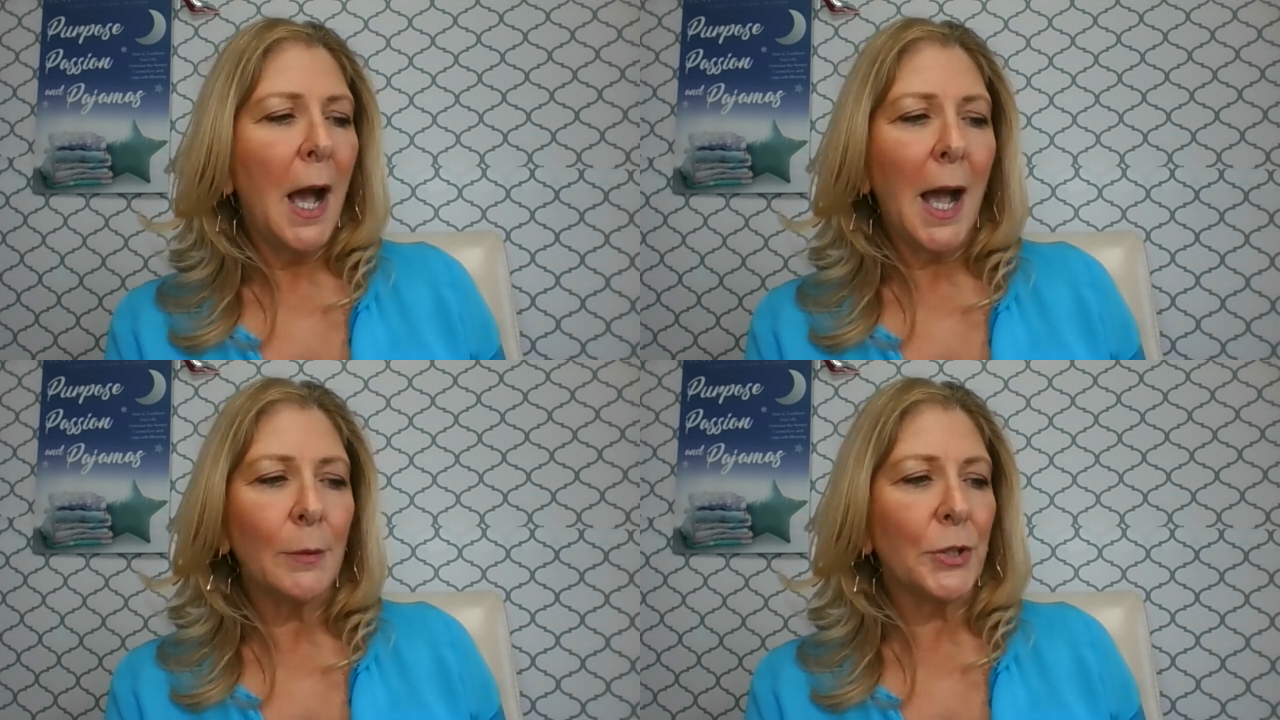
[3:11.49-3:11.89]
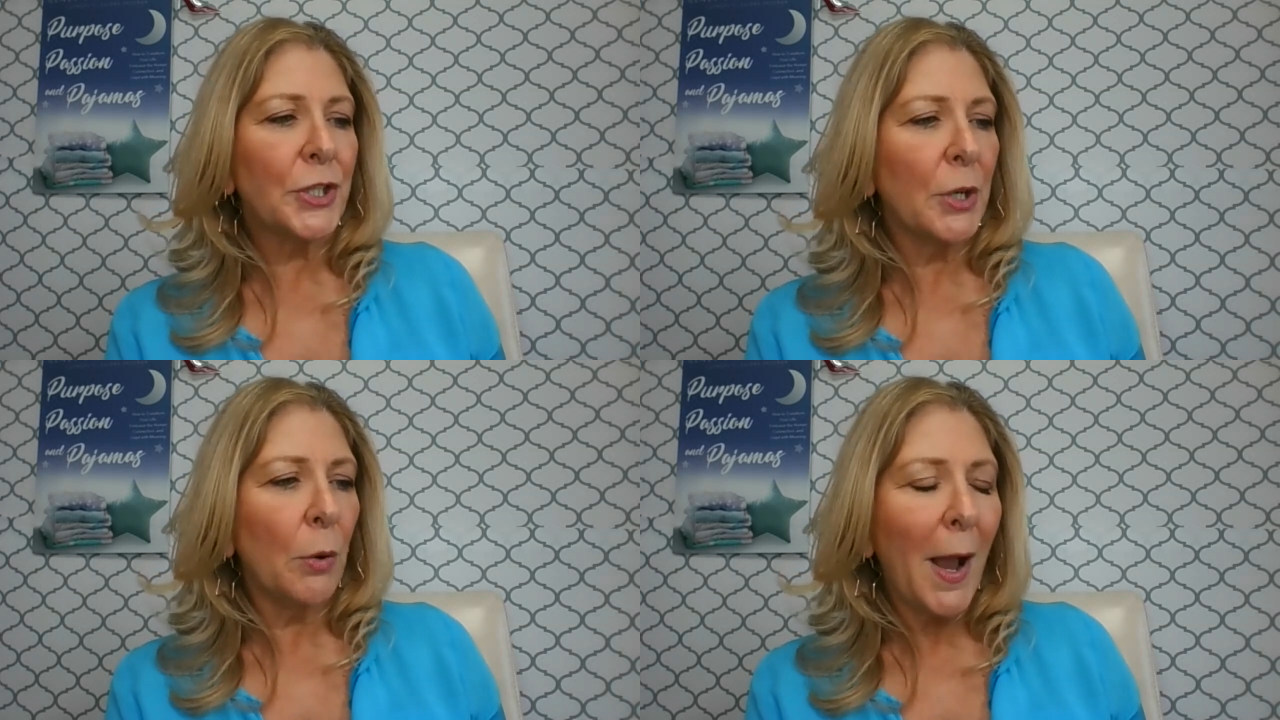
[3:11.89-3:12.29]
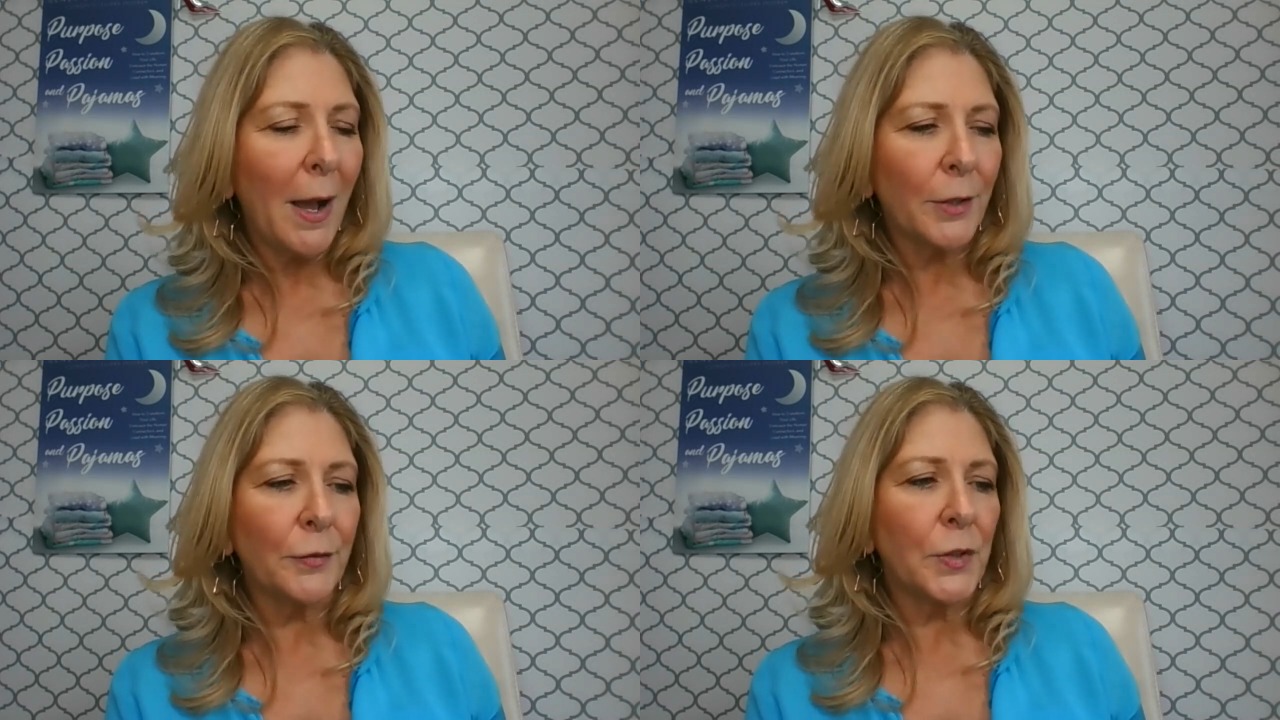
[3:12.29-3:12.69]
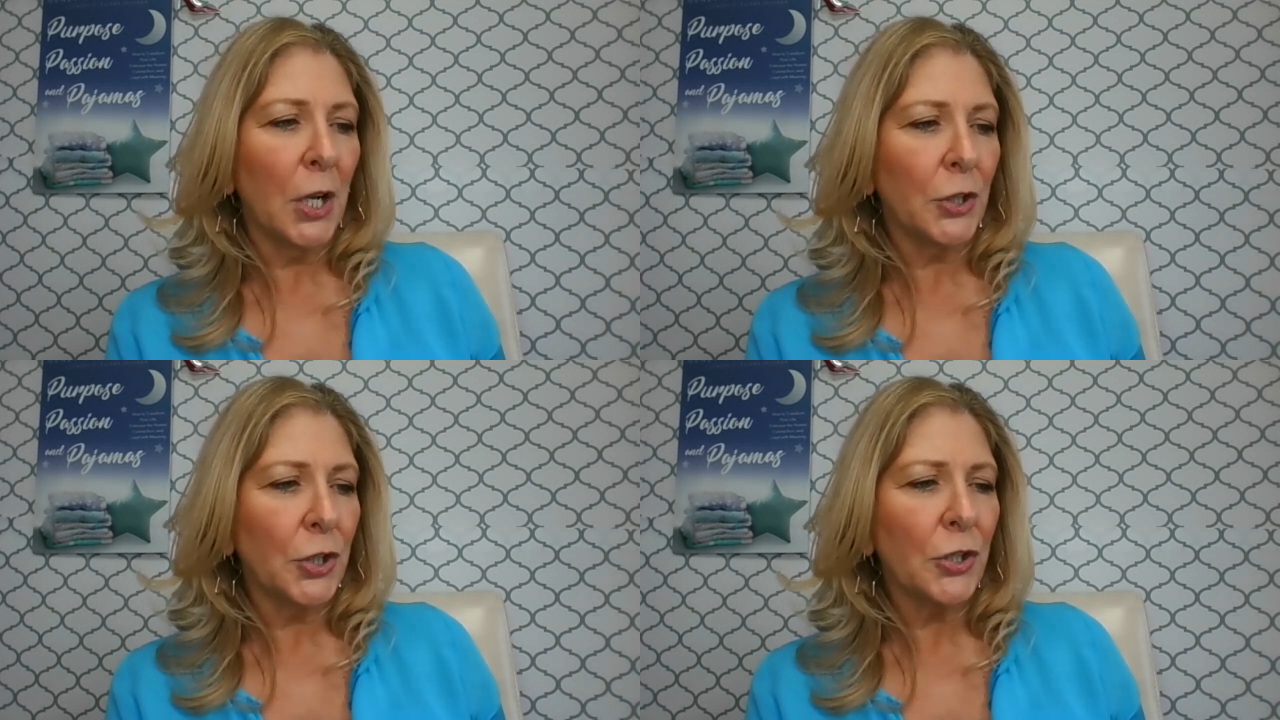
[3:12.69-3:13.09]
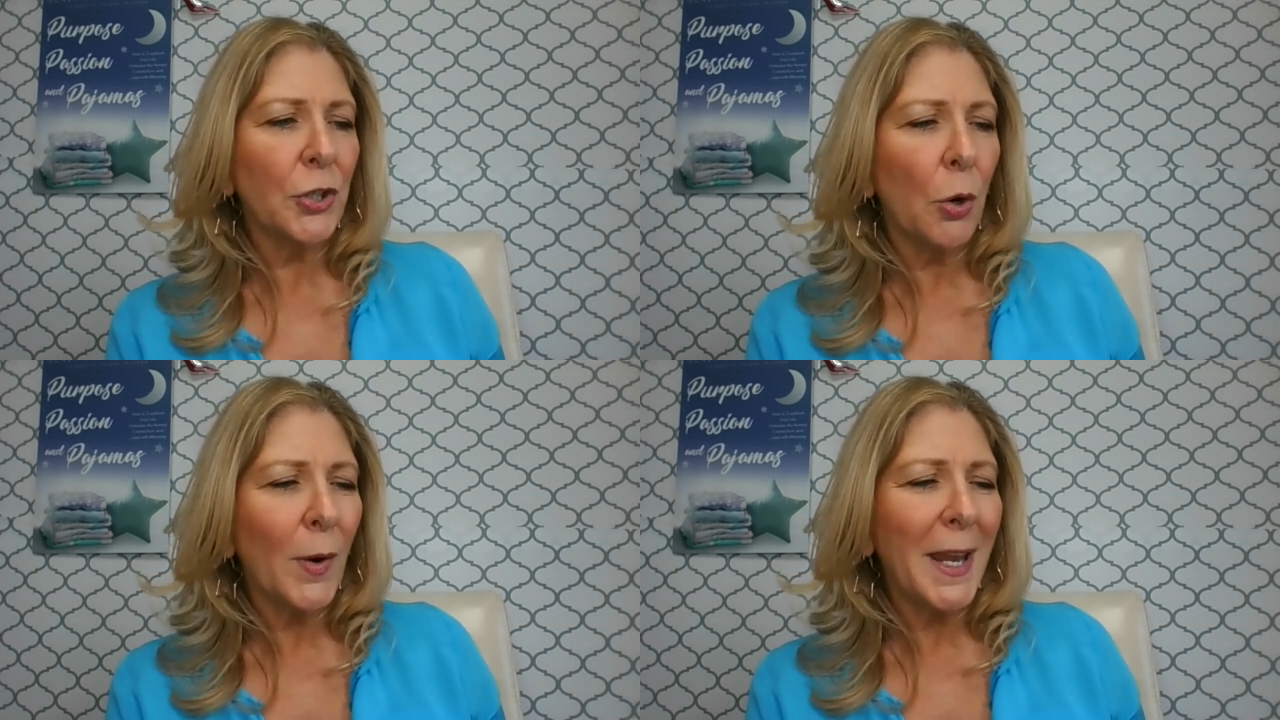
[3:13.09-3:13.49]
I was so out of touch,
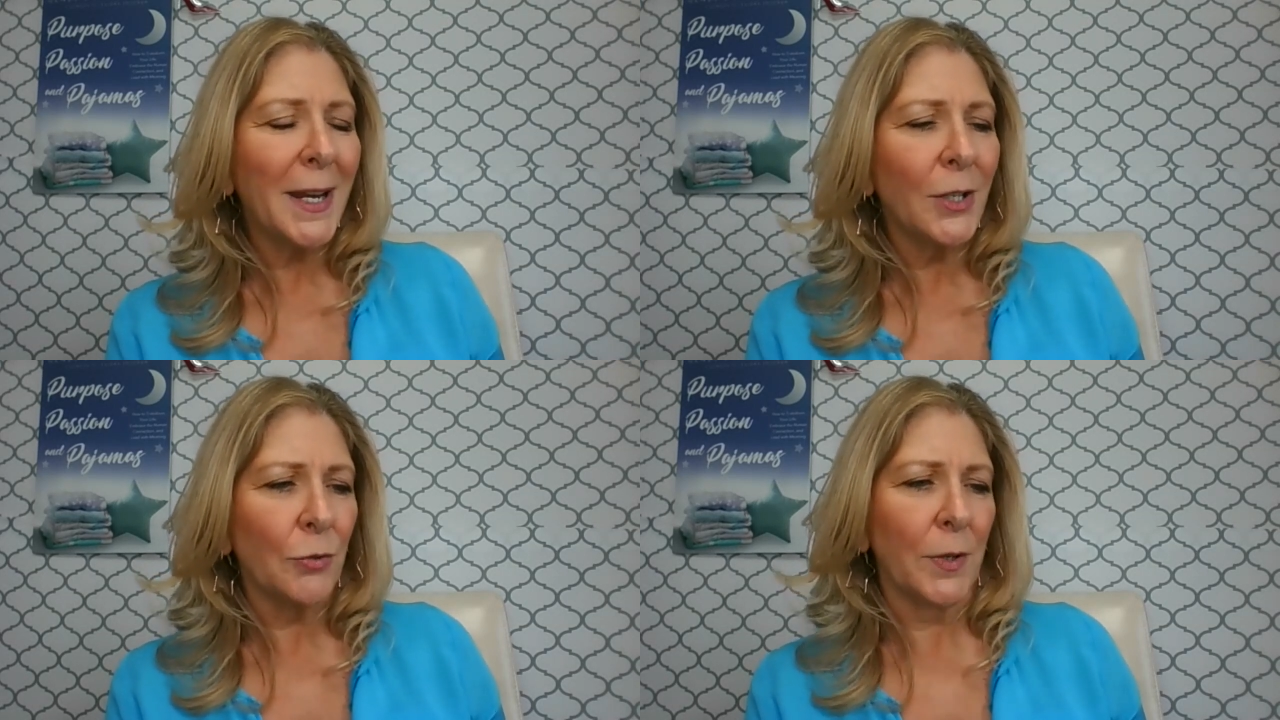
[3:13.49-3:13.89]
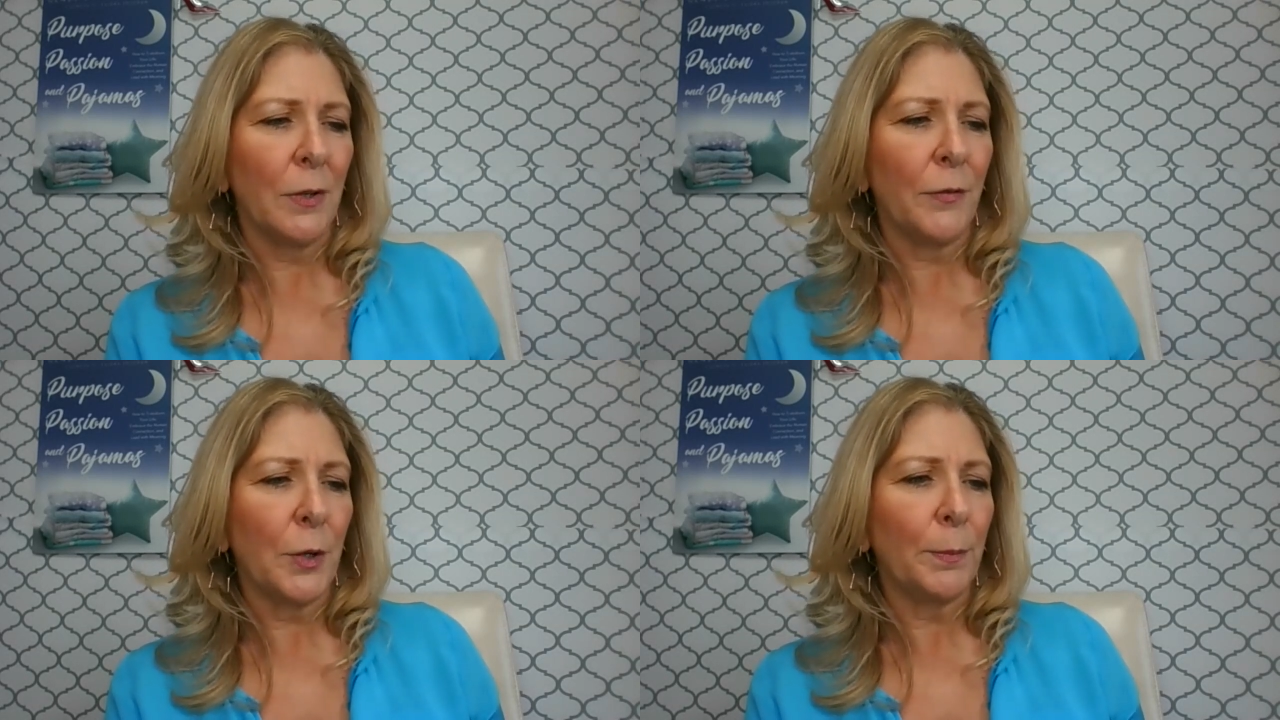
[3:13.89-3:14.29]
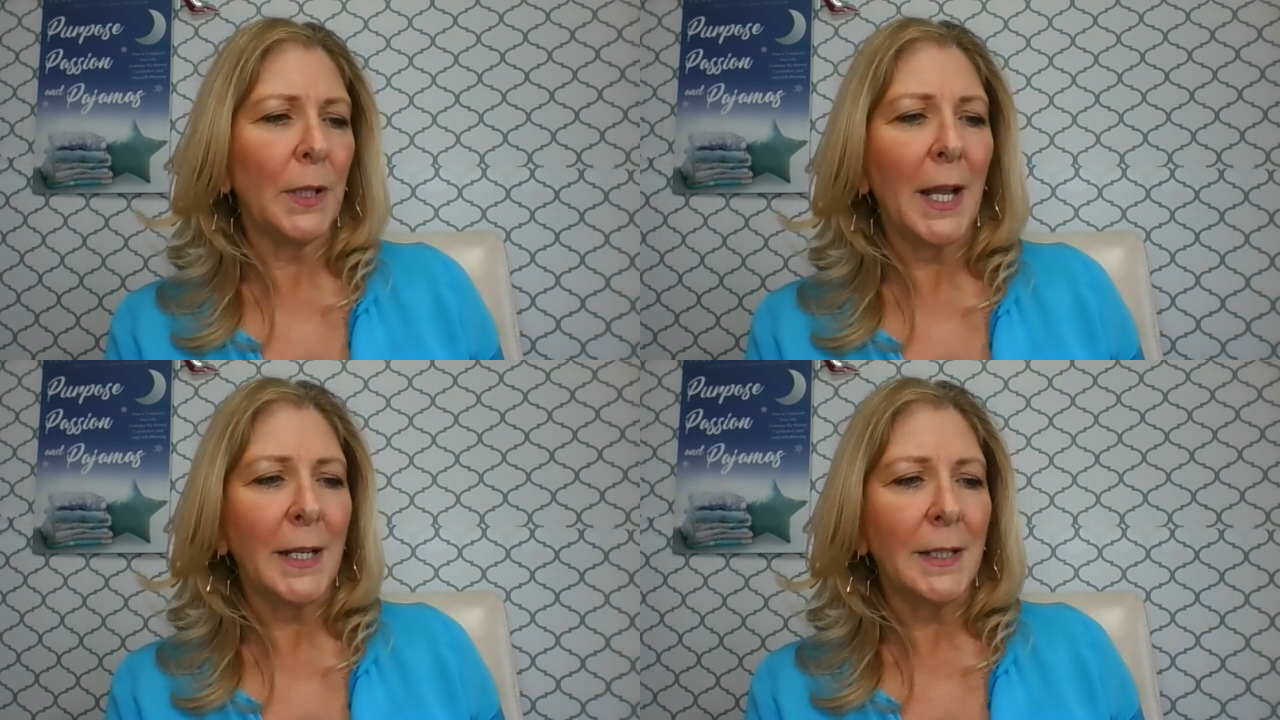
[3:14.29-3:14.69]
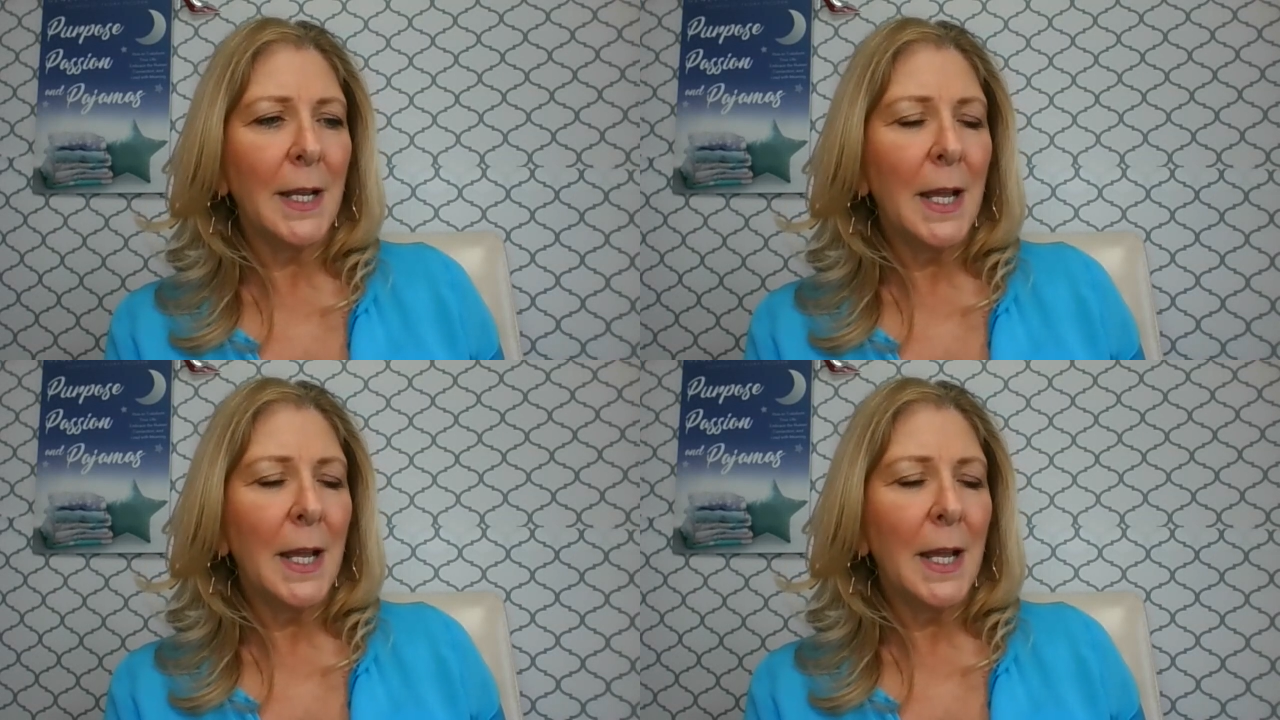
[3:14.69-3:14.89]
so ignorant of their plight,